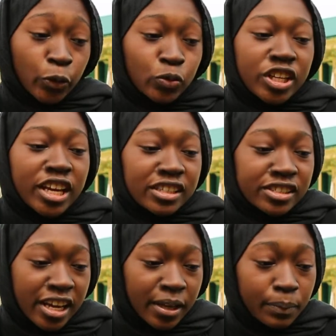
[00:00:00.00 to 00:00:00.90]

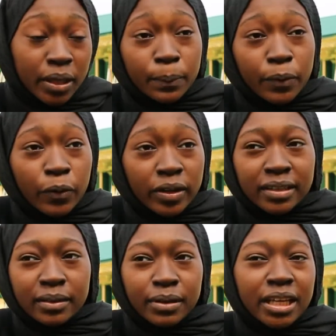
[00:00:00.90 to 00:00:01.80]
changing people and
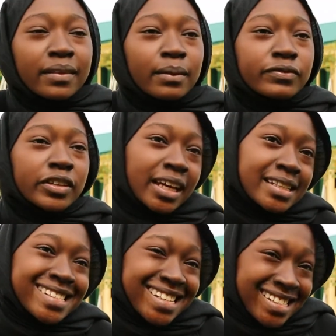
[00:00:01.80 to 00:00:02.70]
then making them forget
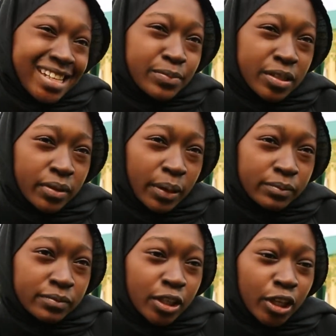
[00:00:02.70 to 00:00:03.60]
is accepting them
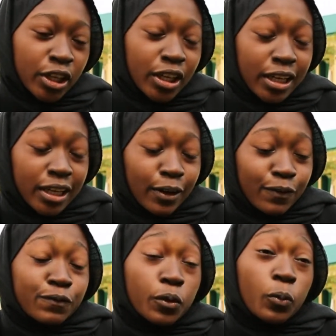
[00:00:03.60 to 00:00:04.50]

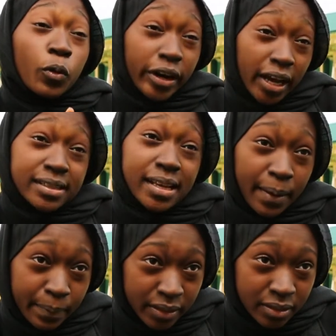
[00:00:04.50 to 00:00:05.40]
for what has
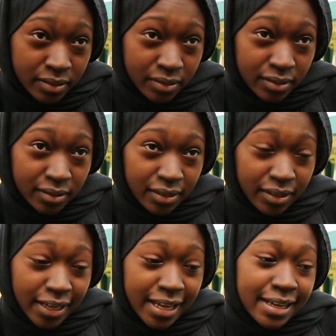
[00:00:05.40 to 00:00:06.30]
happened
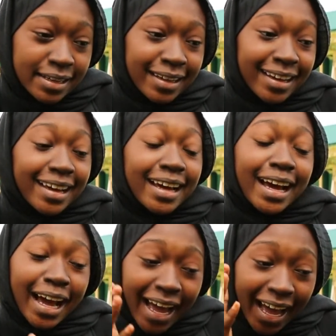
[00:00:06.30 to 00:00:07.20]
and
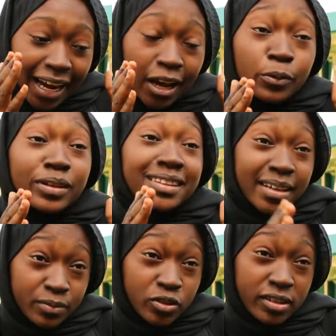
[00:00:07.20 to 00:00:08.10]
allowing
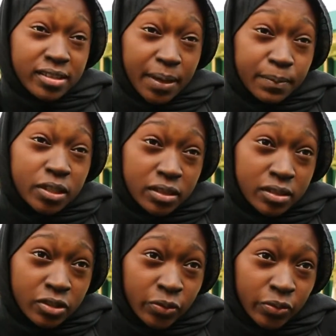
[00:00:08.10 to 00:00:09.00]
them to accept it too.